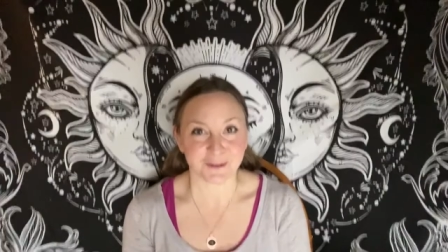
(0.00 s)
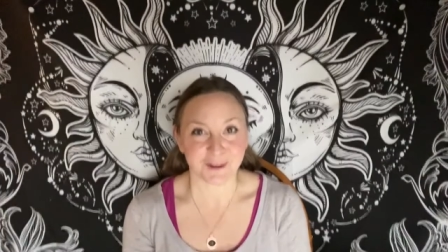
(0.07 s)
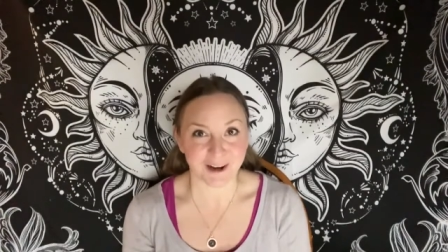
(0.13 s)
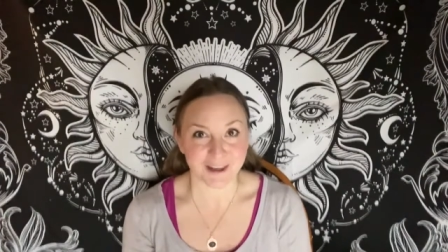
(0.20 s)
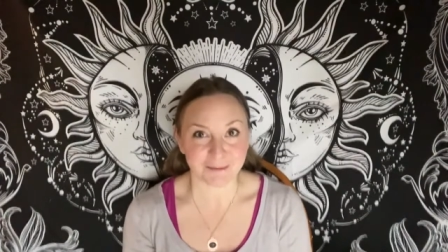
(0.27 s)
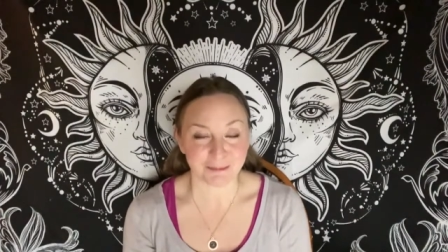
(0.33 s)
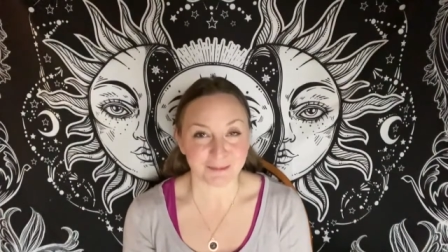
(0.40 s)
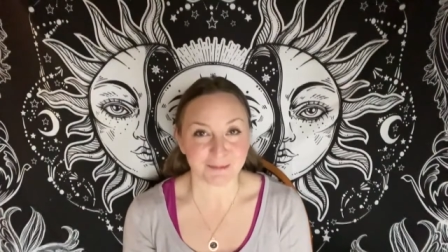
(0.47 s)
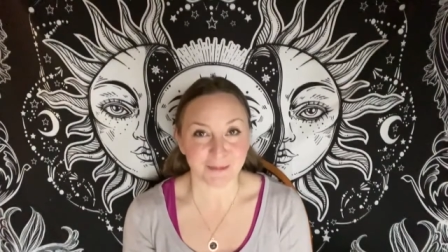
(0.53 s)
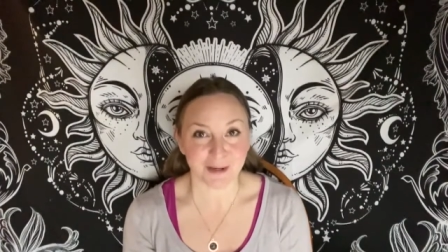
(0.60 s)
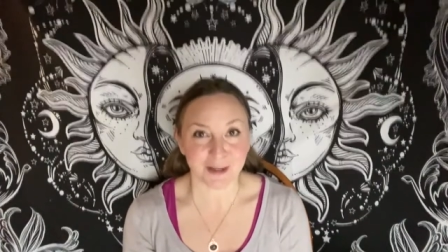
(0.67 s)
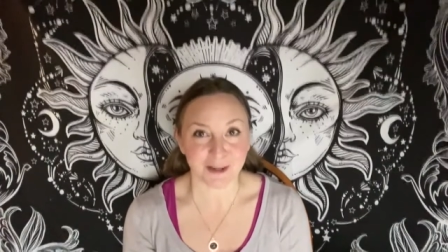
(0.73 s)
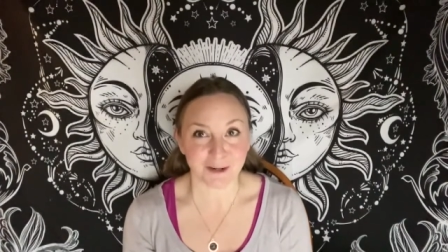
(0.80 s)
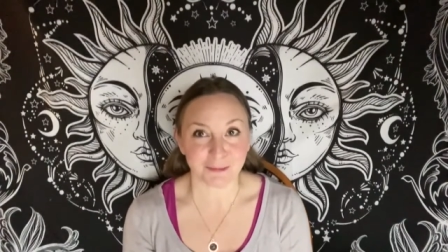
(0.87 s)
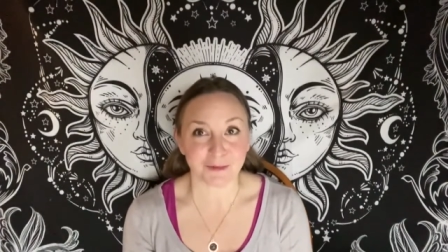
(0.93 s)
right
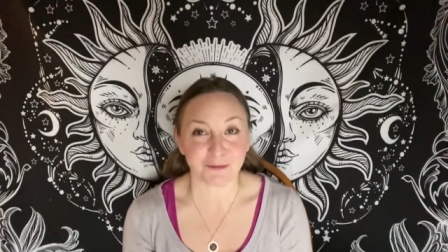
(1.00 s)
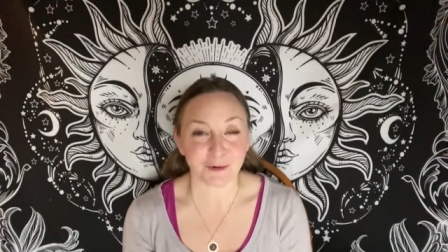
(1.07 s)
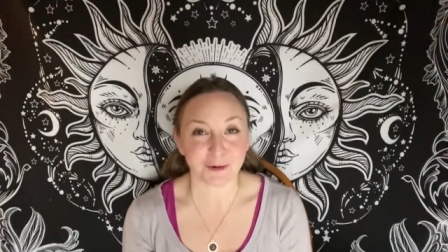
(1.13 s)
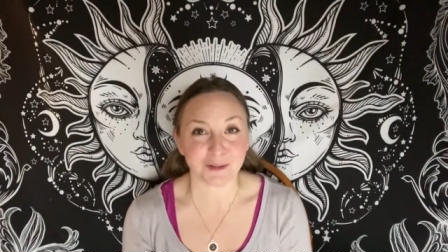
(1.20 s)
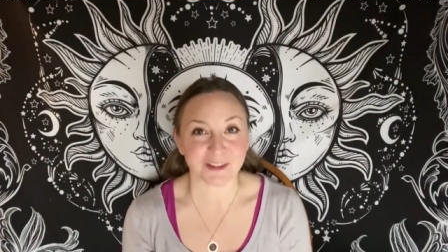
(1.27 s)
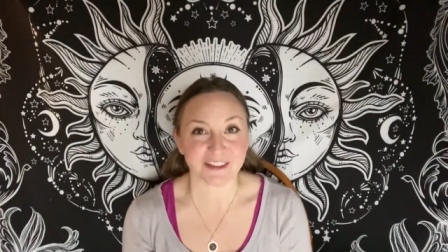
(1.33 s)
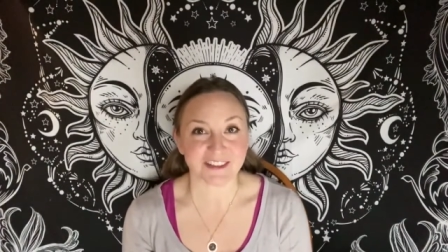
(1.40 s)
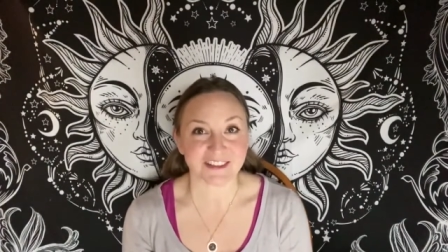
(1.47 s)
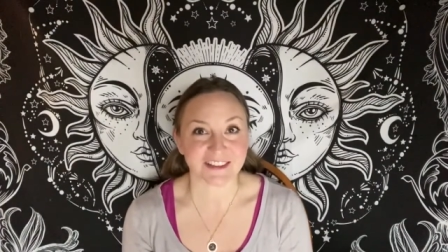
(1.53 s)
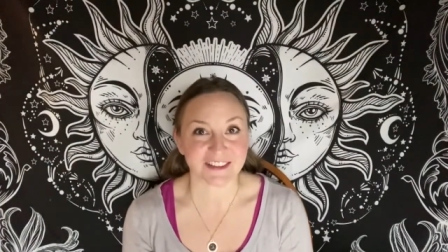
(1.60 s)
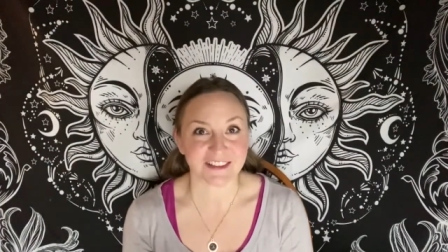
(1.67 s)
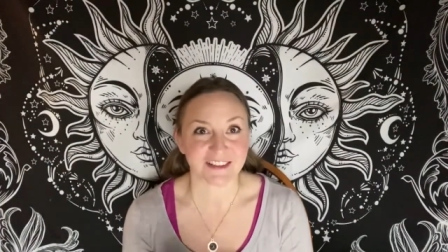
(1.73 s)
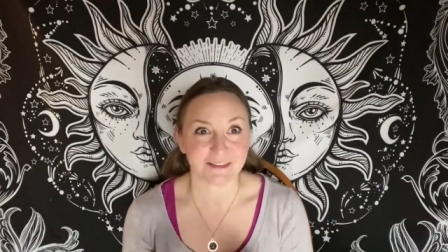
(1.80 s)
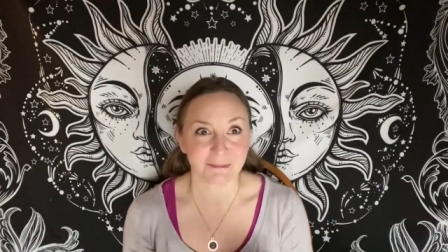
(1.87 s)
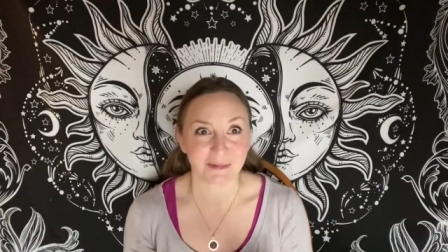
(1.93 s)
uh, before
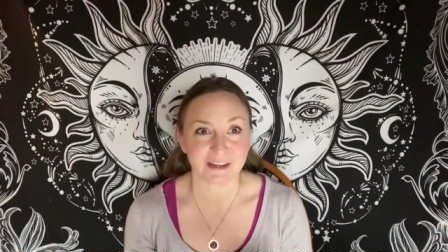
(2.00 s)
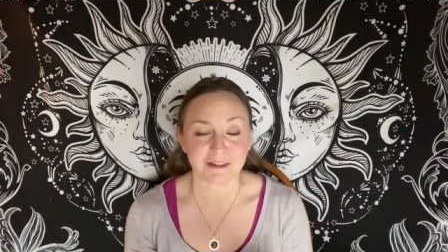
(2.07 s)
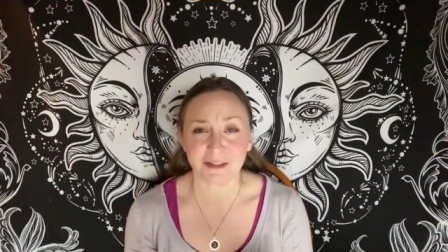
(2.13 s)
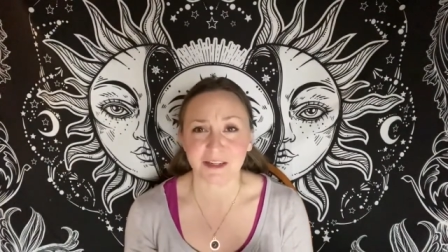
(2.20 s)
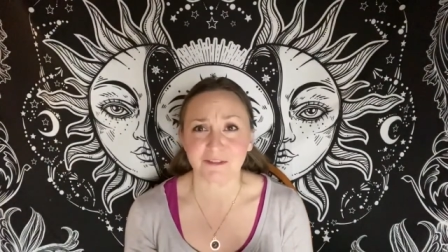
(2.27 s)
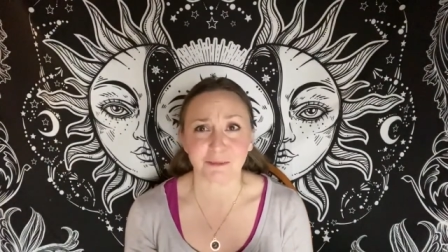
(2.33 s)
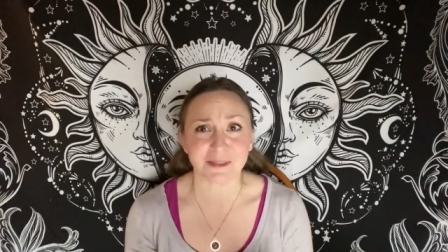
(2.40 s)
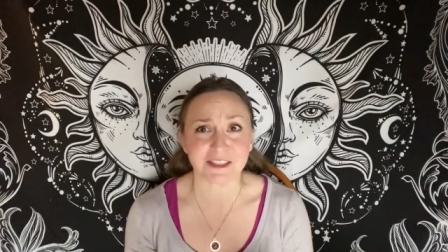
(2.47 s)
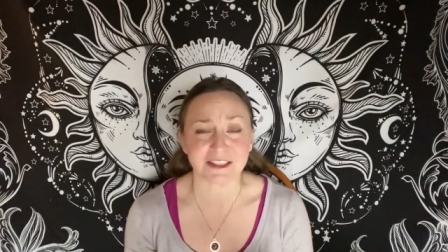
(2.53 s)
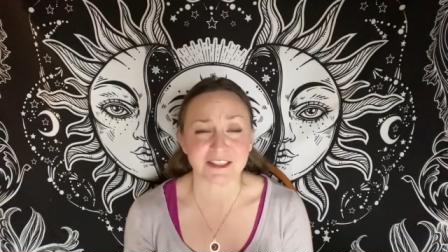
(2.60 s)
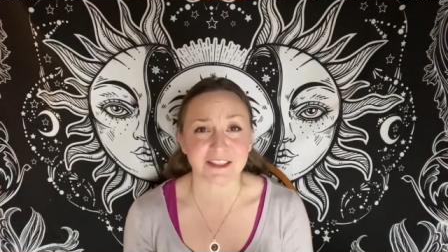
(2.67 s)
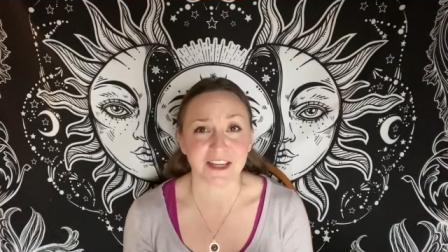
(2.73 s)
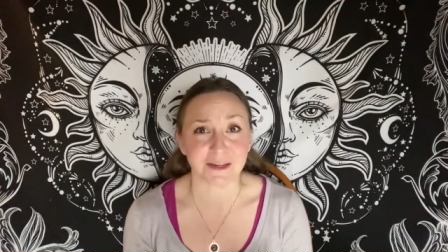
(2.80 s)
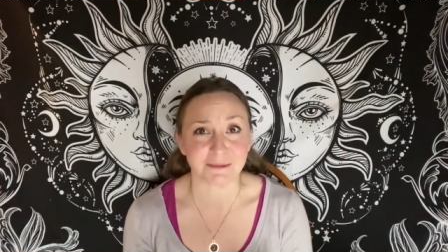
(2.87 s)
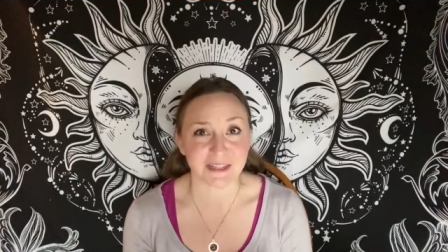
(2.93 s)
this. Might even be the
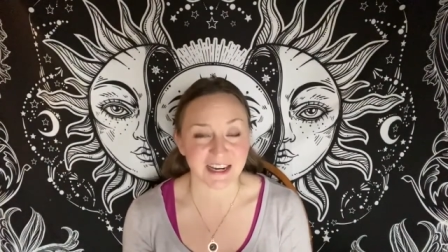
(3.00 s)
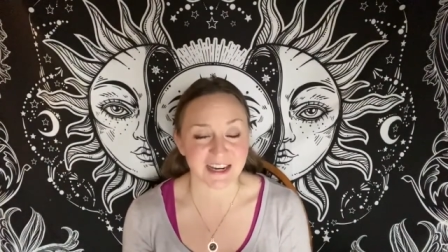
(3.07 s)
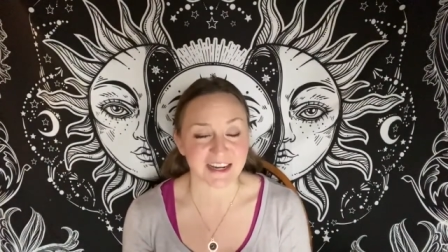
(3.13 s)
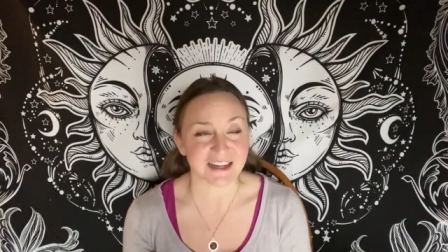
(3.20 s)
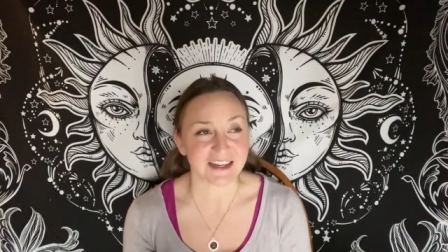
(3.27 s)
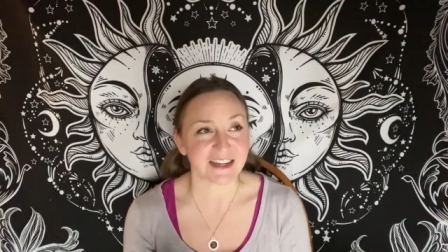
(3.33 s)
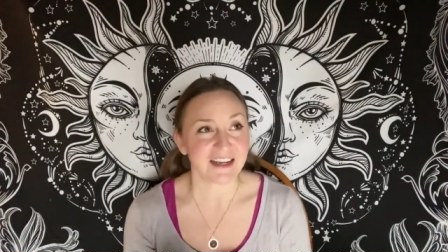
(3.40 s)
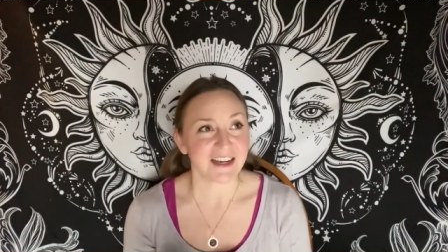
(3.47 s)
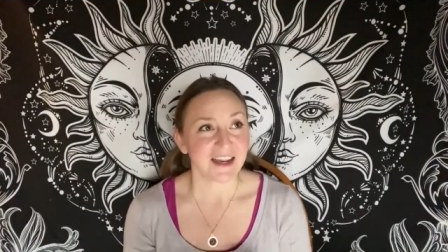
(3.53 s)
same day.